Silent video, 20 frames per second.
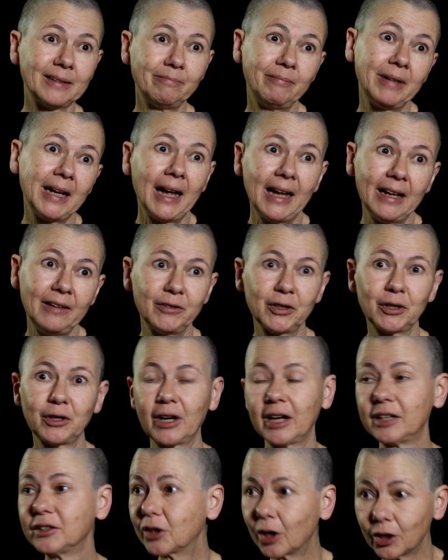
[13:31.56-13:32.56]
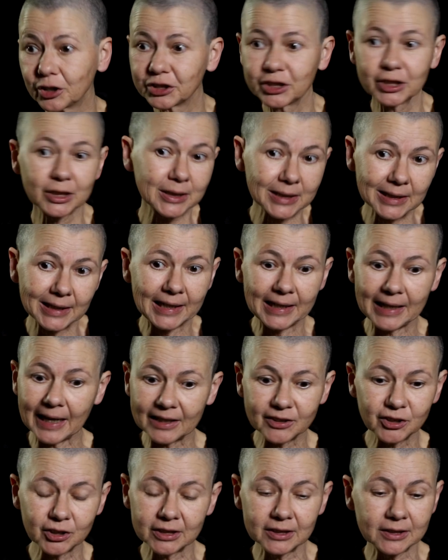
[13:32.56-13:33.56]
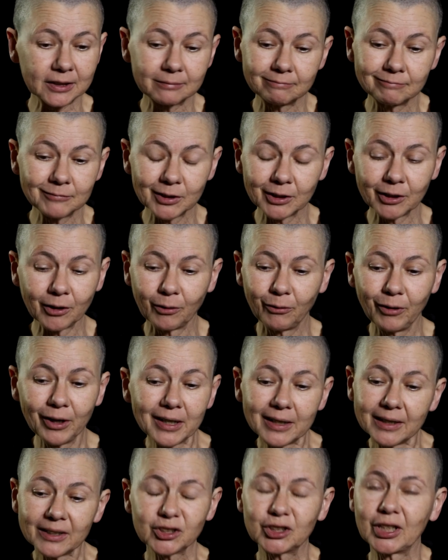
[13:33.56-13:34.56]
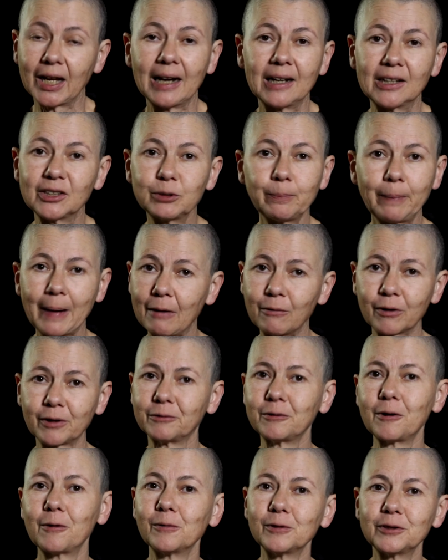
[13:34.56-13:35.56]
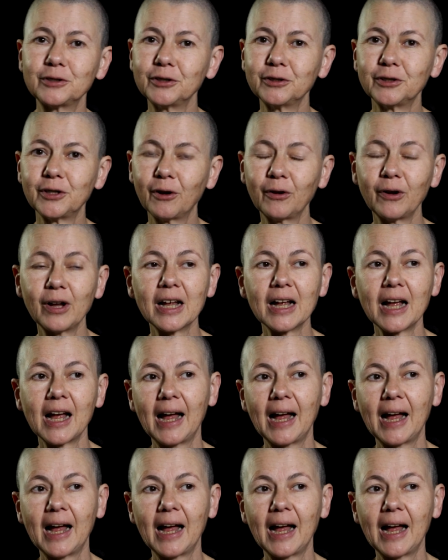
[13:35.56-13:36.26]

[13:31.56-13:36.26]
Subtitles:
behavior unconsciously, I just, you know, challenge power roles, you know,